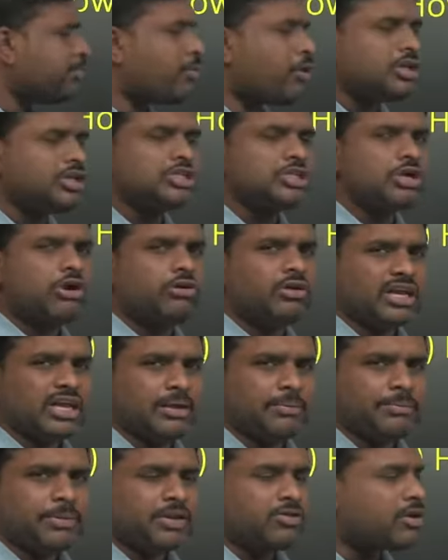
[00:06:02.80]
points you have to
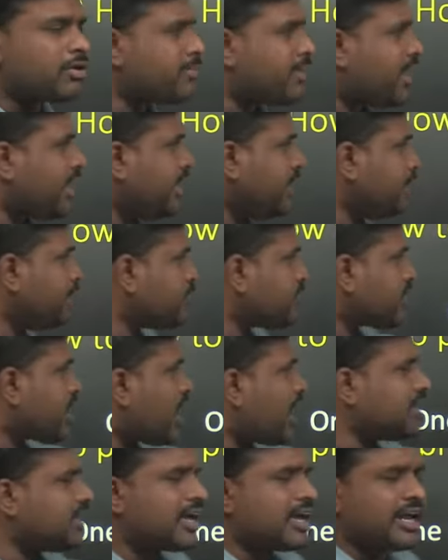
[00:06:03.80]
keep in your mind,
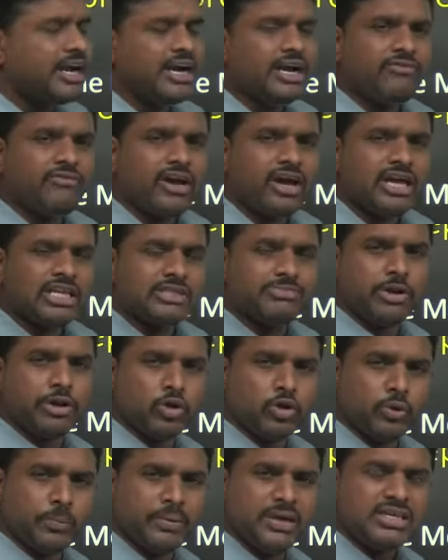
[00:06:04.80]
and the current affairs for
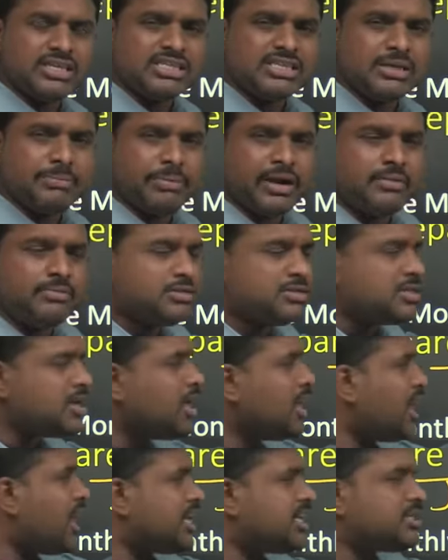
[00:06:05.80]
UPSC prelims
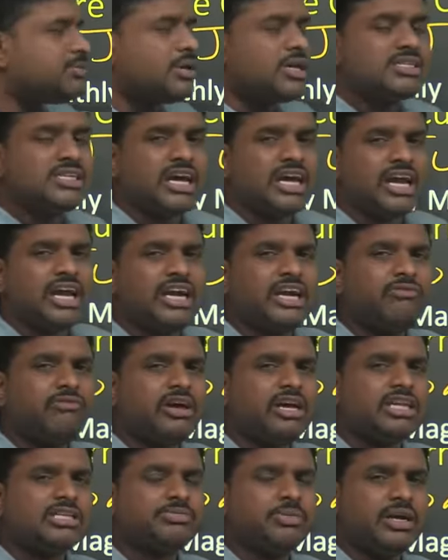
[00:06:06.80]
as well as the current
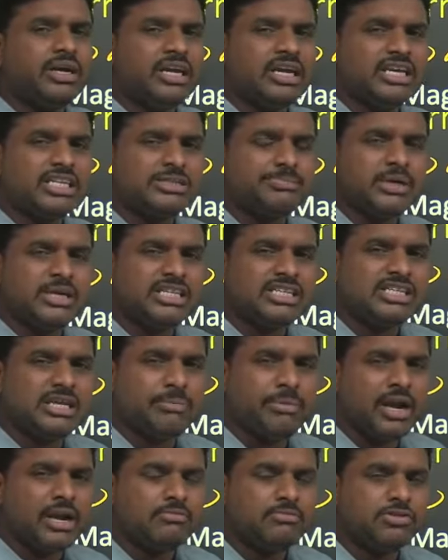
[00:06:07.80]
affairs for TSPSC
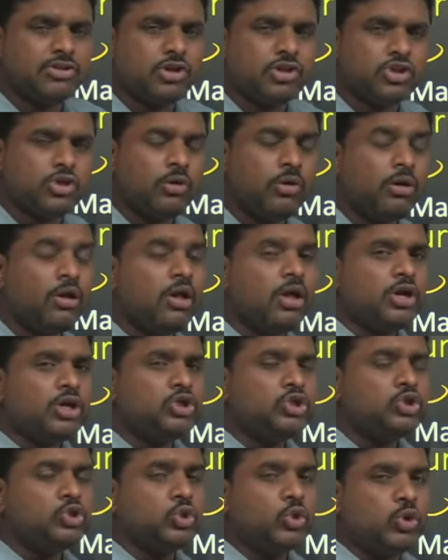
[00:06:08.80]
prelims also,
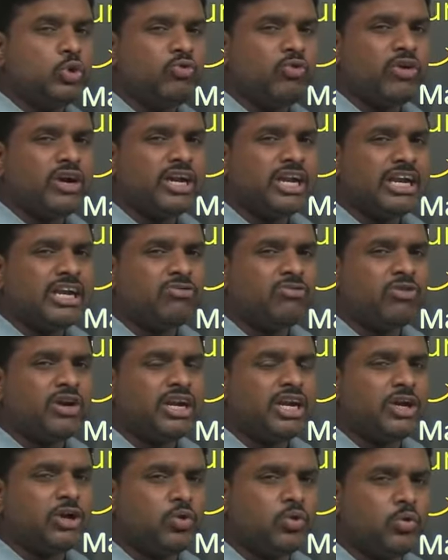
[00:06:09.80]
June
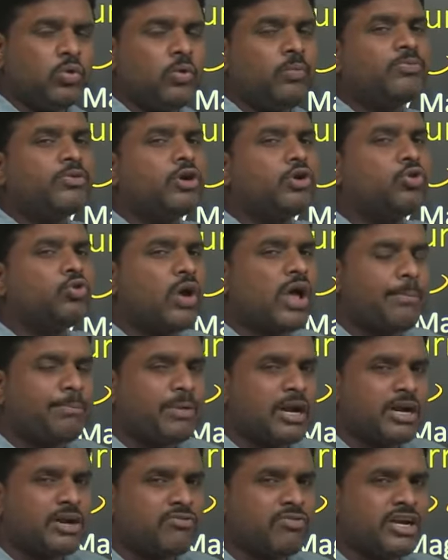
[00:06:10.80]
2022 to
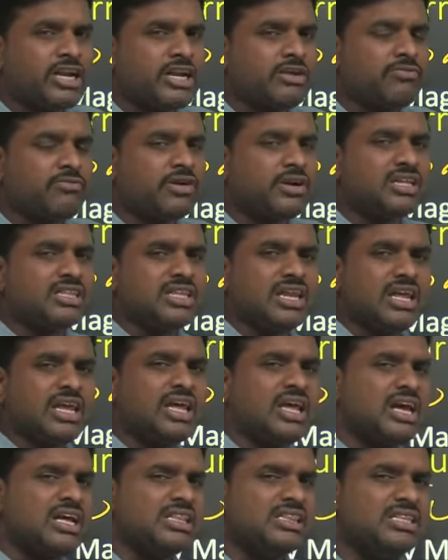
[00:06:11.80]
April 2023.
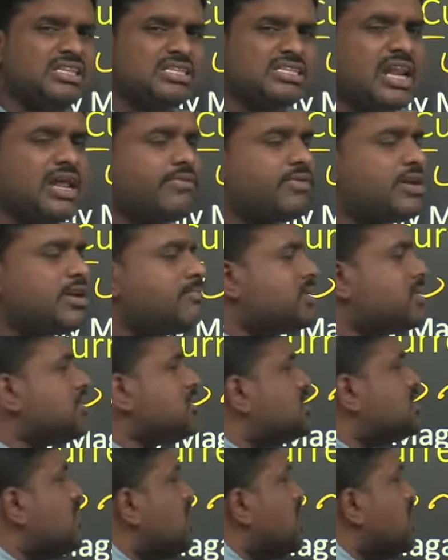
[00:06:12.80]
This 11 months